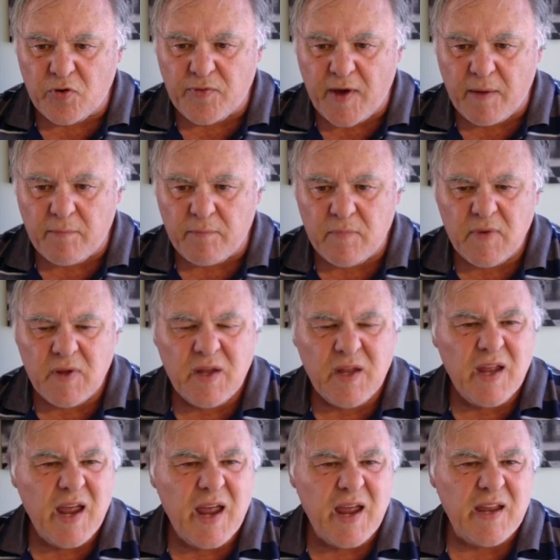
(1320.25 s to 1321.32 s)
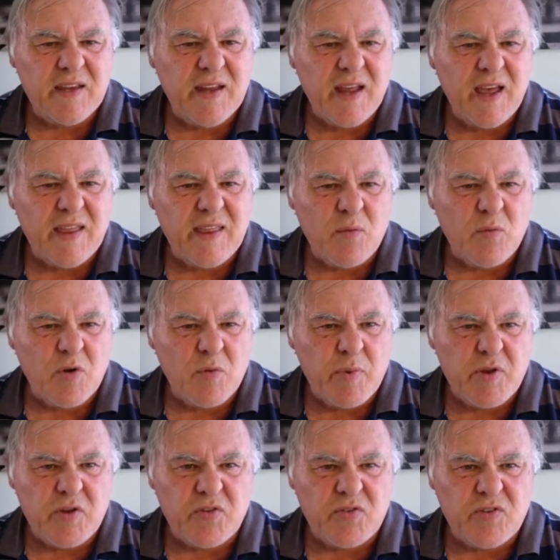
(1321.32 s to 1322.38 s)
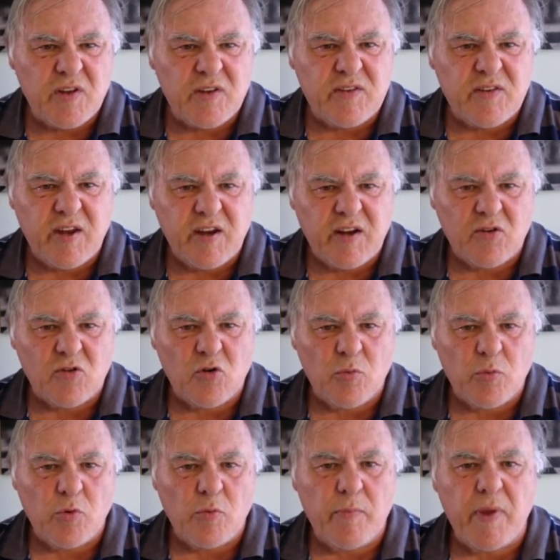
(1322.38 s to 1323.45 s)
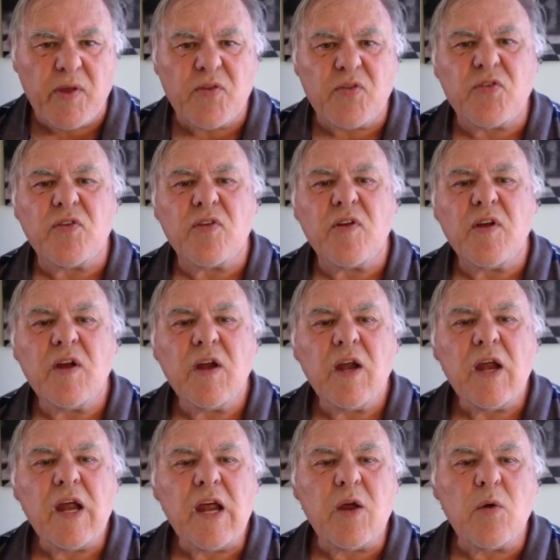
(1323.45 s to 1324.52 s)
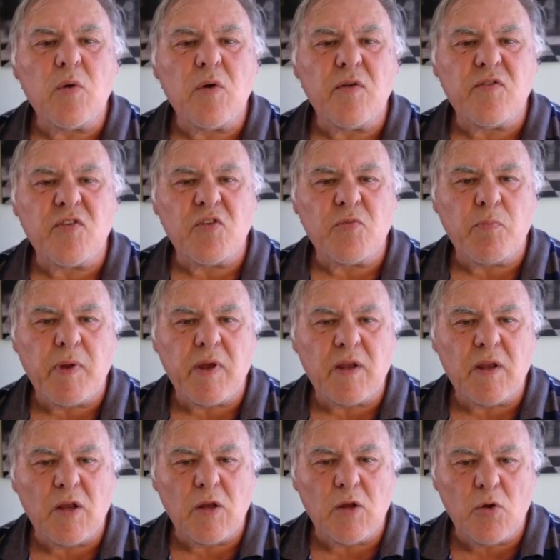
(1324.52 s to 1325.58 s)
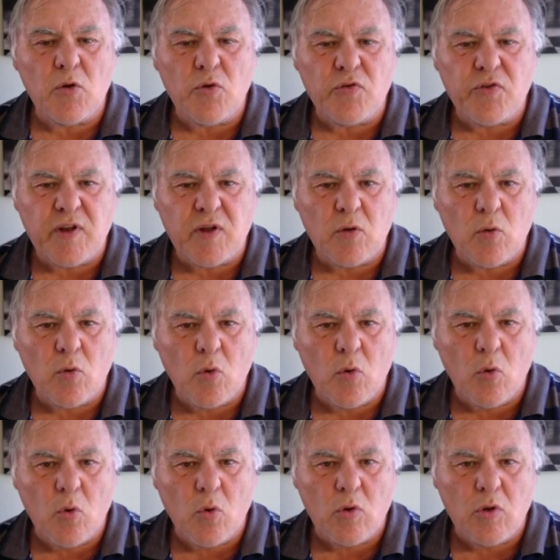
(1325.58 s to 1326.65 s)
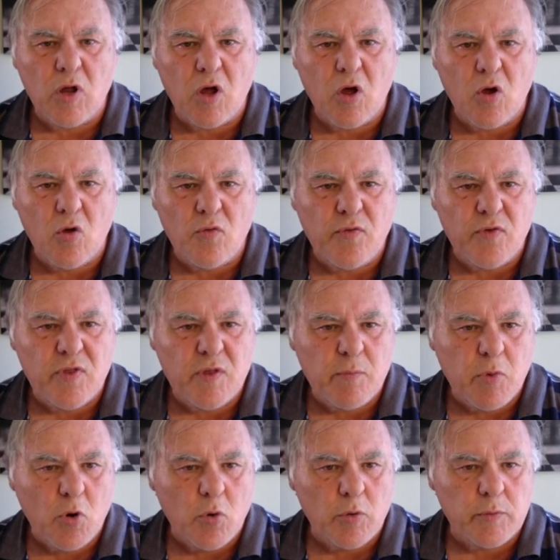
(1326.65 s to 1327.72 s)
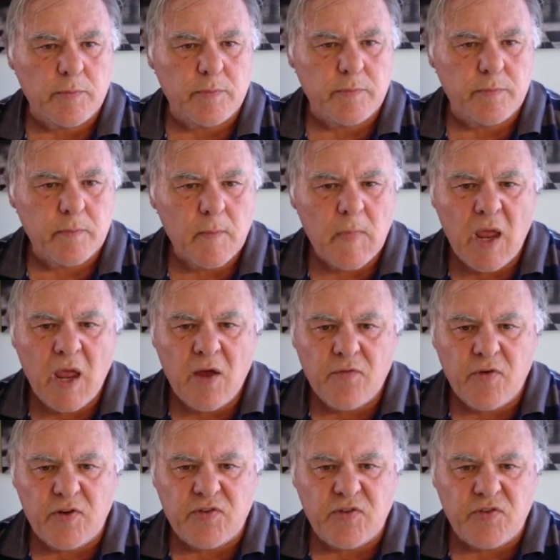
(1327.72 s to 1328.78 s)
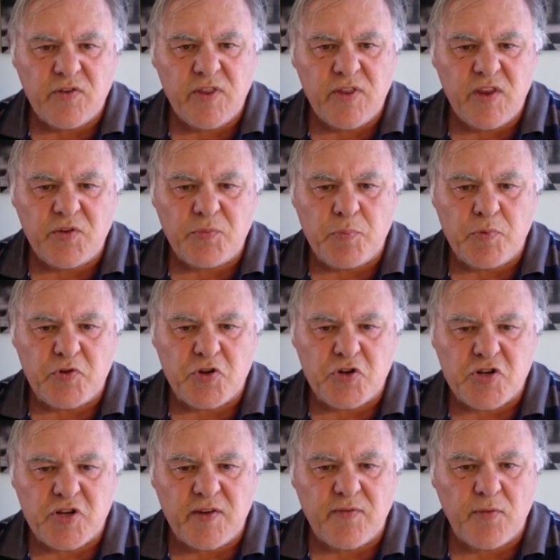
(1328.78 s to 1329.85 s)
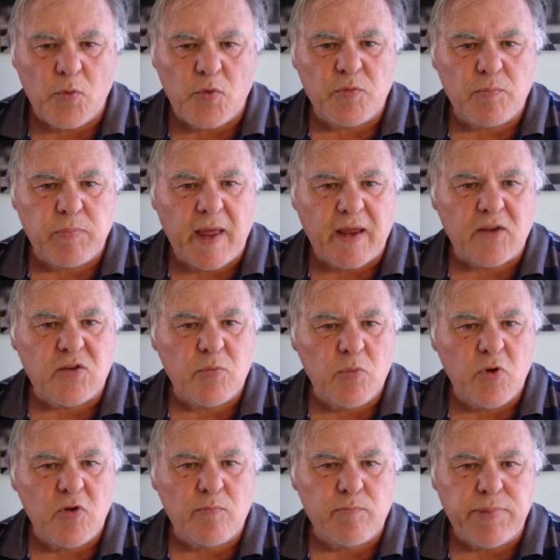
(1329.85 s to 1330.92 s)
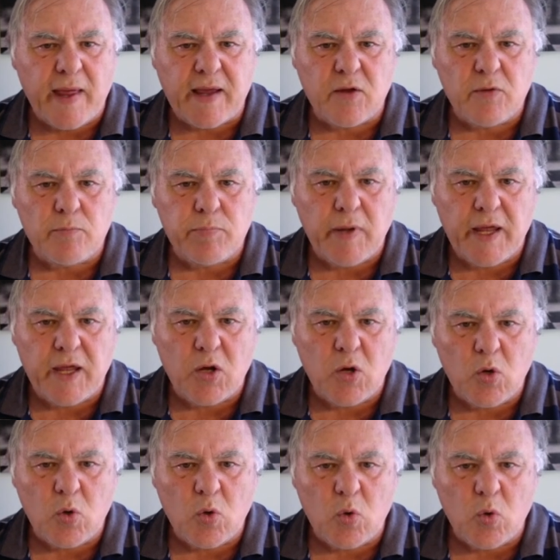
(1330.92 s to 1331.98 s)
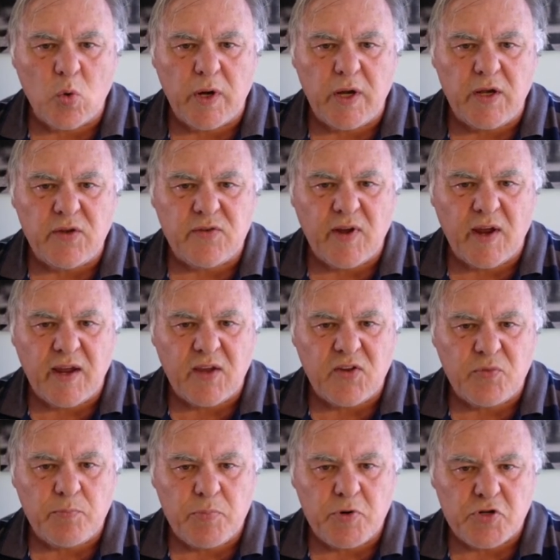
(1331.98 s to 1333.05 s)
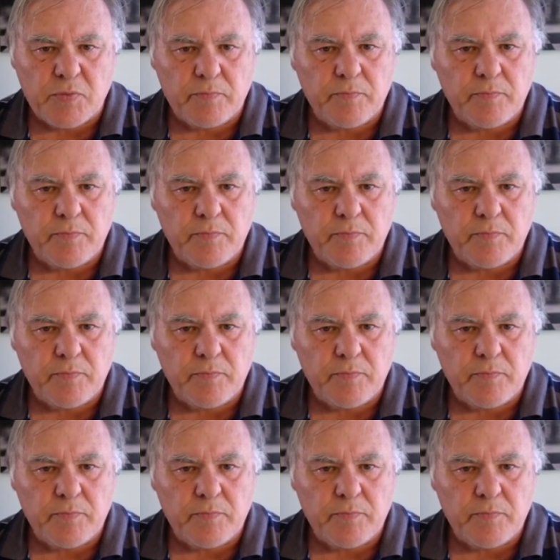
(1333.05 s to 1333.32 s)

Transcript: up, and that would have been just a terrible mess. He would have just been losing all over the board. For instance, in this position, if it was black to move, black could play queen takes bishop.